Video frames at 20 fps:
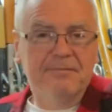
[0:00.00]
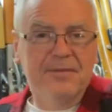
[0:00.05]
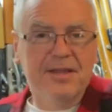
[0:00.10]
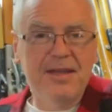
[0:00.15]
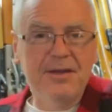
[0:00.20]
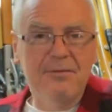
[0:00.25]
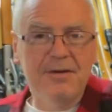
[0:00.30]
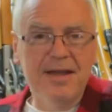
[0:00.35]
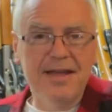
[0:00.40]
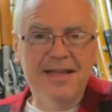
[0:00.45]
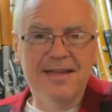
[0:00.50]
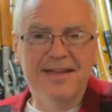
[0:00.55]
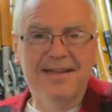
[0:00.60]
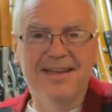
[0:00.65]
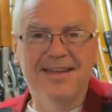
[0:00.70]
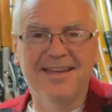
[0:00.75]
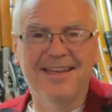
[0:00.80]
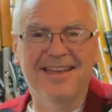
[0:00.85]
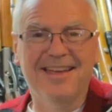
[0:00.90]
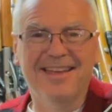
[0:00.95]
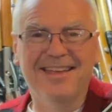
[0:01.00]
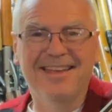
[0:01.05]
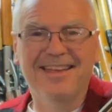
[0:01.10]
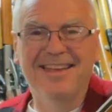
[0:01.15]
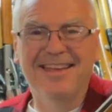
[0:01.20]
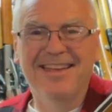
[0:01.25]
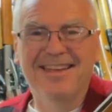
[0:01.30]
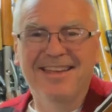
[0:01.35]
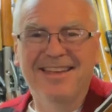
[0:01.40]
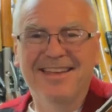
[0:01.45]
Anyway,
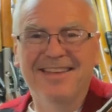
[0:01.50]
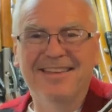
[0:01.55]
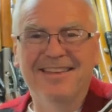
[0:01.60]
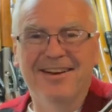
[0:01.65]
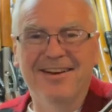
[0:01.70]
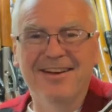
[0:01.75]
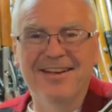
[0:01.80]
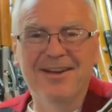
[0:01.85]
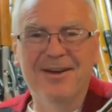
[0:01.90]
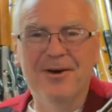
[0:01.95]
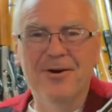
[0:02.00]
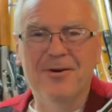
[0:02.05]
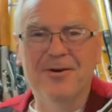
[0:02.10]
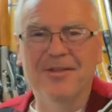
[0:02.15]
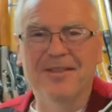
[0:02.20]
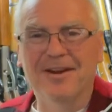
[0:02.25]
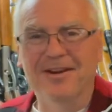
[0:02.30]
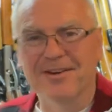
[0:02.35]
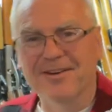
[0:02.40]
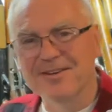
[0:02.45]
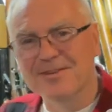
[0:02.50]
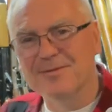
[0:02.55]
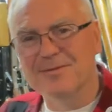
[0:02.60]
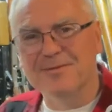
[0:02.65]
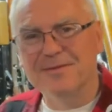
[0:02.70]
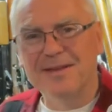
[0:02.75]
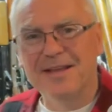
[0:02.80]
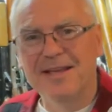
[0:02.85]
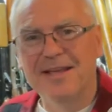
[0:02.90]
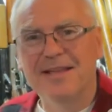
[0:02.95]
there you go. There's
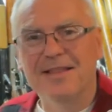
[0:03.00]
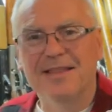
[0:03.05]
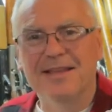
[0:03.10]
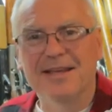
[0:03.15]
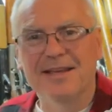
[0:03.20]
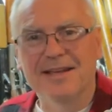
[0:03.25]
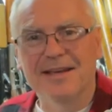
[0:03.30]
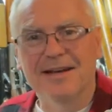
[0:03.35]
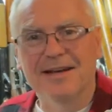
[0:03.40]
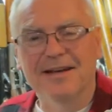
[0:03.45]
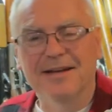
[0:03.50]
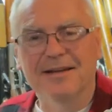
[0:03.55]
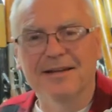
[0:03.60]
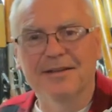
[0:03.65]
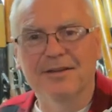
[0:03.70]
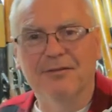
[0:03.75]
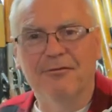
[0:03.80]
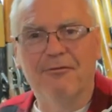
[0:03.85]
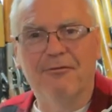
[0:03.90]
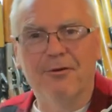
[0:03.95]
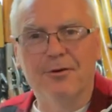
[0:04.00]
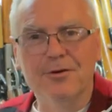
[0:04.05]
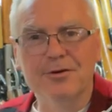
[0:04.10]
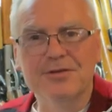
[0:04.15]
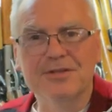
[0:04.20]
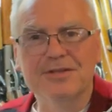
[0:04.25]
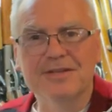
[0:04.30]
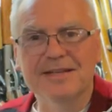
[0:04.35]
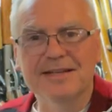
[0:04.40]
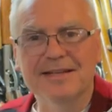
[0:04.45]
the
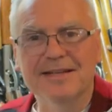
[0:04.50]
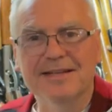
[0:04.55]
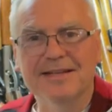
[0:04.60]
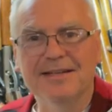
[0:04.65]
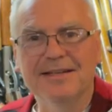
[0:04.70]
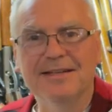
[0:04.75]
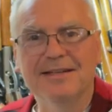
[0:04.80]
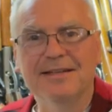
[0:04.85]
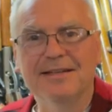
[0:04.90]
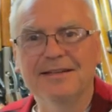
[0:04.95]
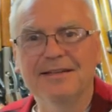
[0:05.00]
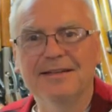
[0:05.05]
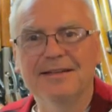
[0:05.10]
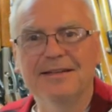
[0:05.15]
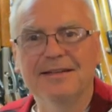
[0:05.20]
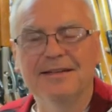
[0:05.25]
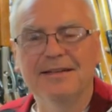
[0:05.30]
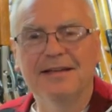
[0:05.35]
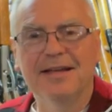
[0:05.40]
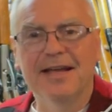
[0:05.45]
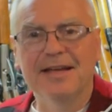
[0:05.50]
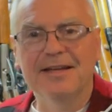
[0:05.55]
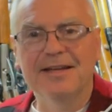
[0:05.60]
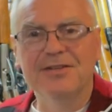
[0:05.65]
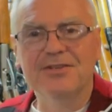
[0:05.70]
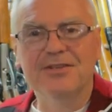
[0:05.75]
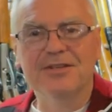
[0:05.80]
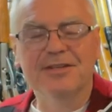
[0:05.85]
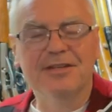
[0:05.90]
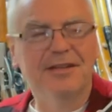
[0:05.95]
first
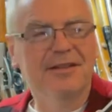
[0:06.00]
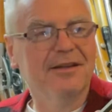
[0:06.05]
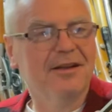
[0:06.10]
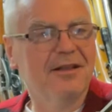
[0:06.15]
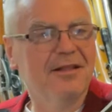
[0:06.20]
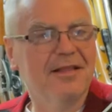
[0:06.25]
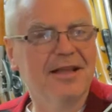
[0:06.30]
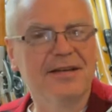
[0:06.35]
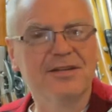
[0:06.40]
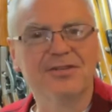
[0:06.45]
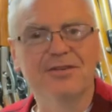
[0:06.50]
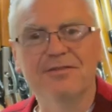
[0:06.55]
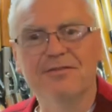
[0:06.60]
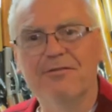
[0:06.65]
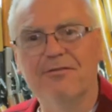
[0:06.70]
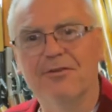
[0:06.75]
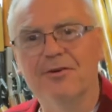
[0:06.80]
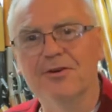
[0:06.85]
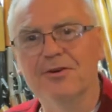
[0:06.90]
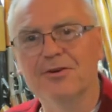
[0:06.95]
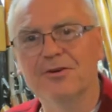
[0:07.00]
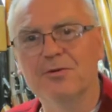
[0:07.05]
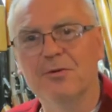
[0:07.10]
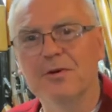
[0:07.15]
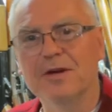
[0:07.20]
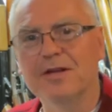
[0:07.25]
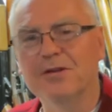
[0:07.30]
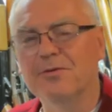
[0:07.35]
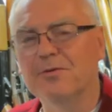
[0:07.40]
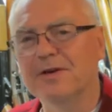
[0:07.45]
addition to the collection for
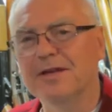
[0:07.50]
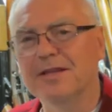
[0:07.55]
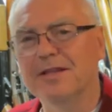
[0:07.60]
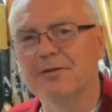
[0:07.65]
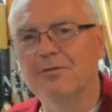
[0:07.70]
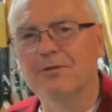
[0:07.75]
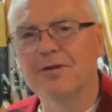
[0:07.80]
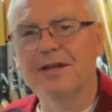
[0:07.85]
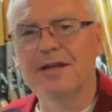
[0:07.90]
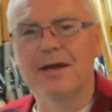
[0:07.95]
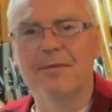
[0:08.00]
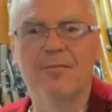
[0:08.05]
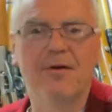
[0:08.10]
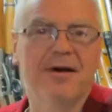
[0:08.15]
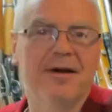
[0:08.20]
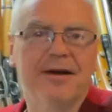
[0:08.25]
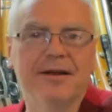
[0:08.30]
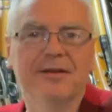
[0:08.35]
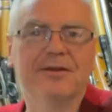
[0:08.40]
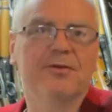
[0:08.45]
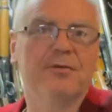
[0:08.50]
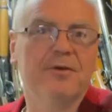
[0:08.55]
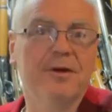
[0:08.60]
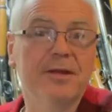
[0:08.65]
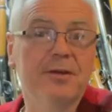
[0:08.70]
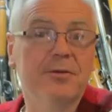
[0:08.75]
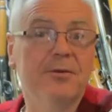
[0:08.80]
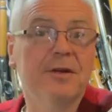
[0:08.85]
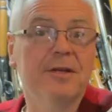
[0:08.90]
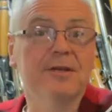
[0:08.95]
2023. I bought it in
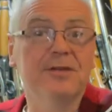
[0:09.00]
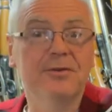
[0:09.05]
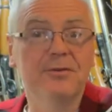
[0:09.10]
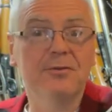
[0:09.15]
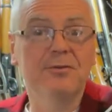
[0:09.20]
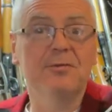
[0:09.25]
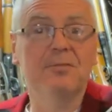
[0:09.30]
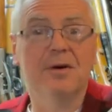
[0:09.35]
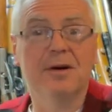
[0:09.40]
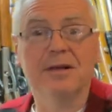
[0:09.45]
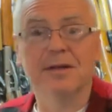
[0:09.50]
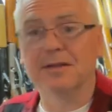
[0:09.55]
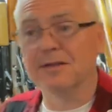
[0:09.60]
2022, but